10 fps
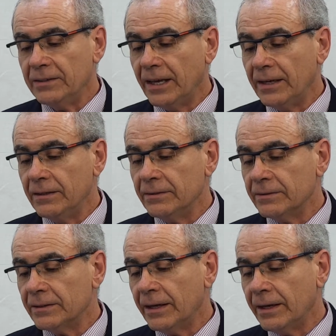and then
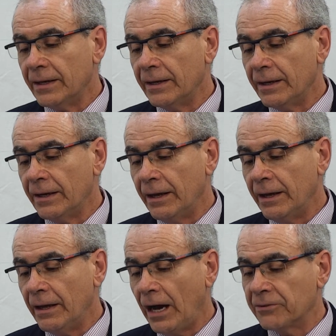
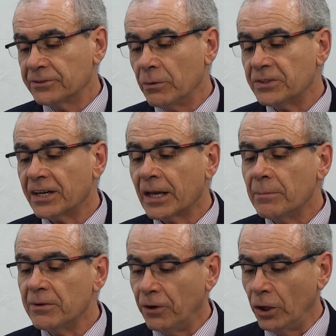afterwards there
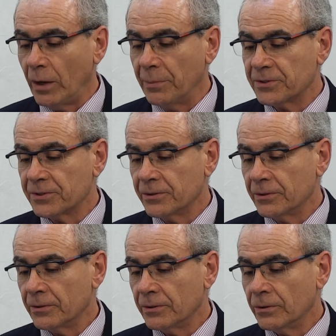can be follow-ups.
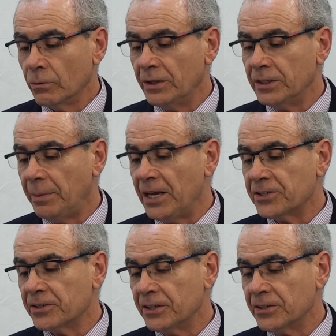When the
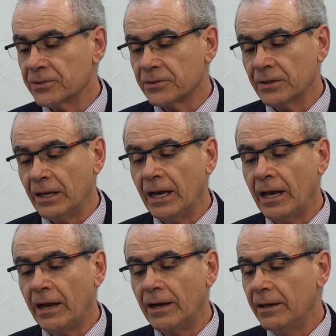patient is
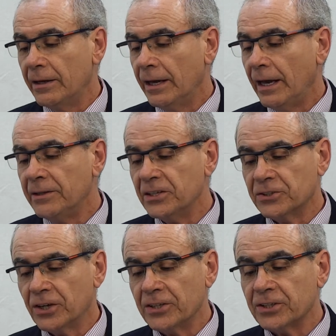
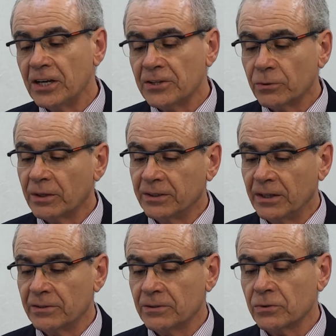discharged, he needs to
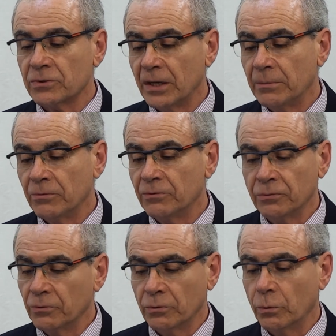attend to some
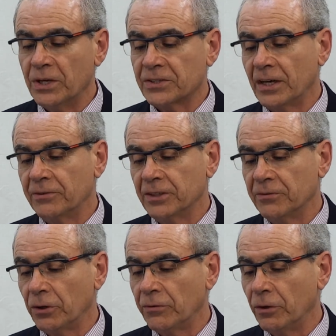weeks
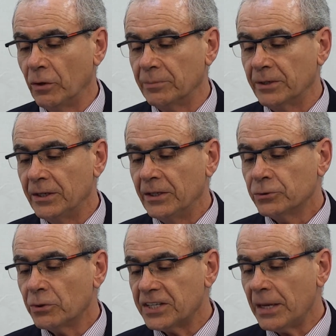after for a follow-up.
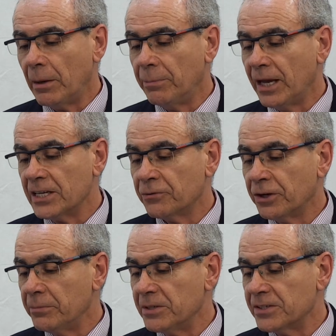So the same applies
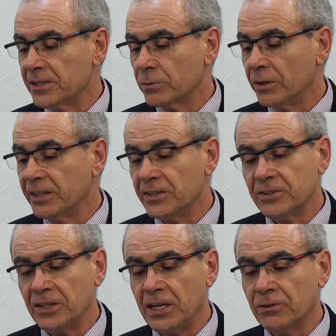for any business where there
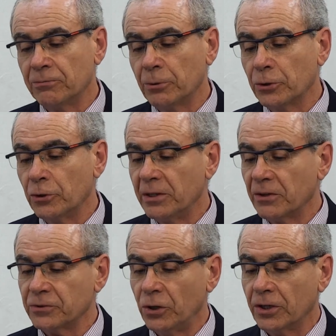is the need of procurement
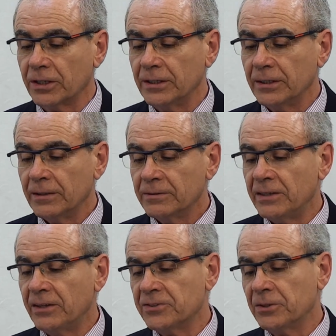of stock.
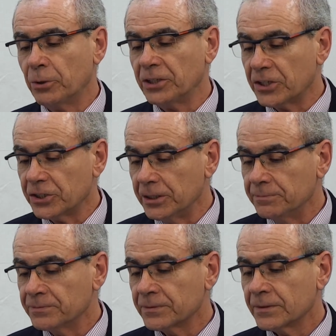Then there is the production,